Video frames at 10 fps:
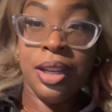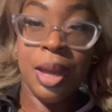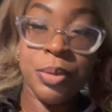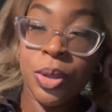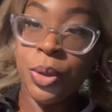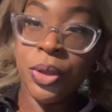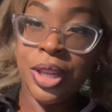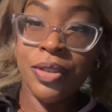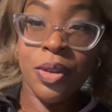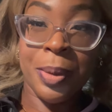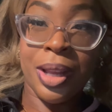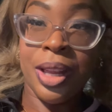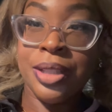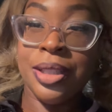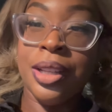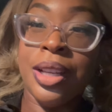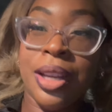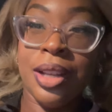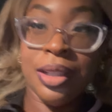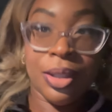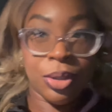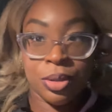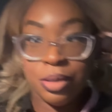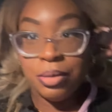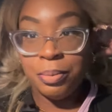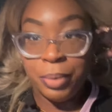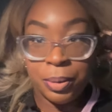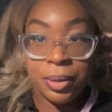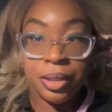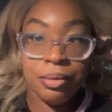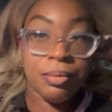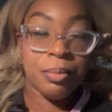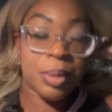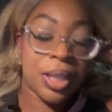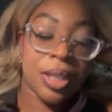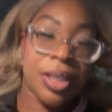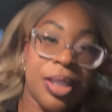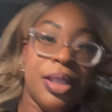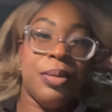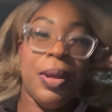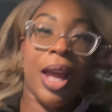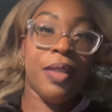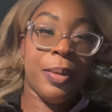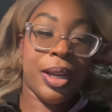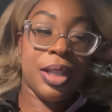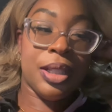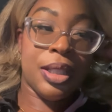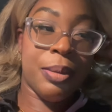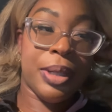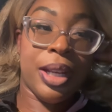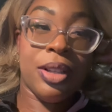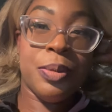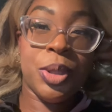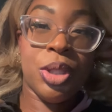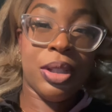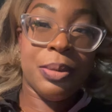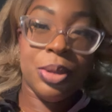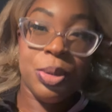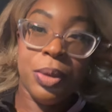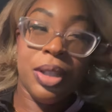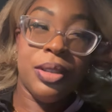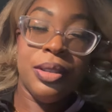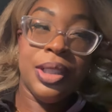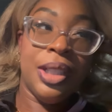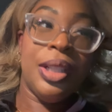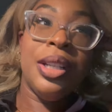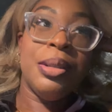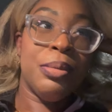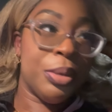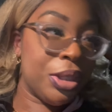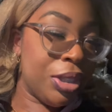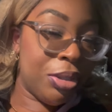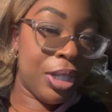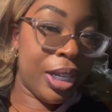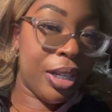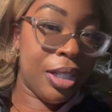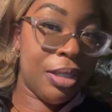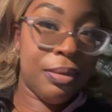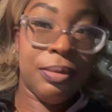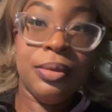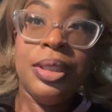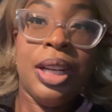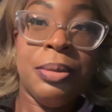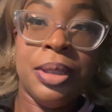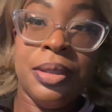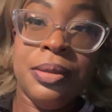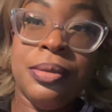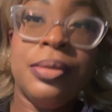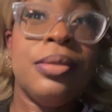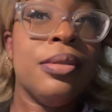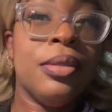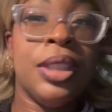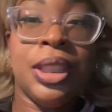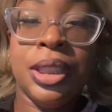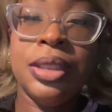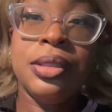I'm so annoyed that's where my glasses. I look like a little baby because I left my contacts at Brittany house, but she don't come till tomorrow. But when she do get here, I'm a really